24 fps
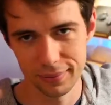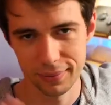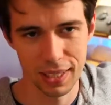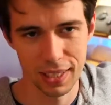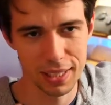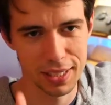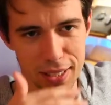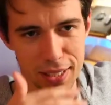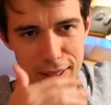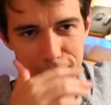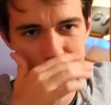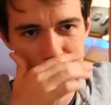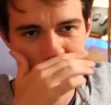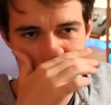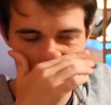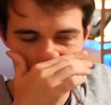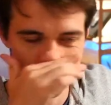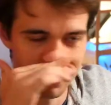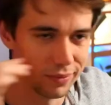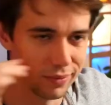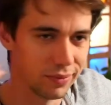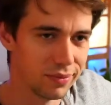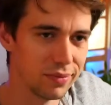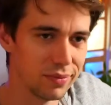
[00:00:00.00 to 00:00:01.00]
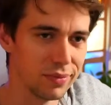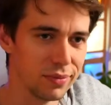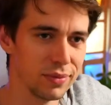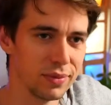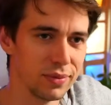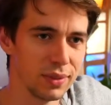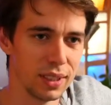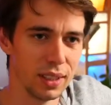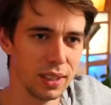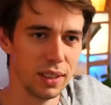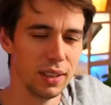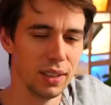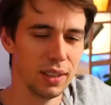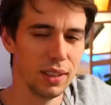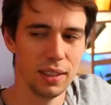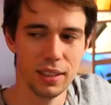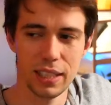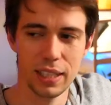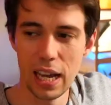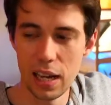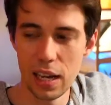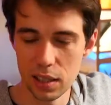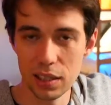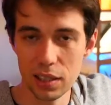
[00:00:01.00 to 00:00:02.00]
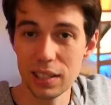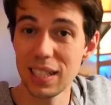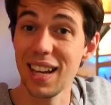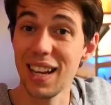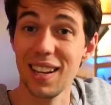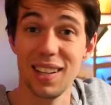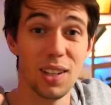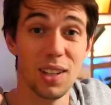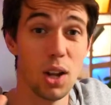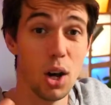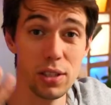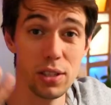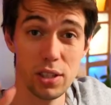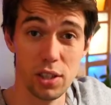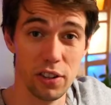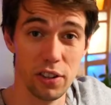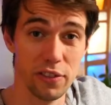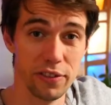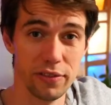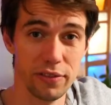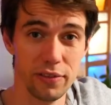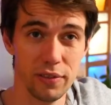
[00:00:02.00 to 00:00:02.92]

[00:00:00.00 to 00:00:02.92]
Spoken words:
see. There are lots of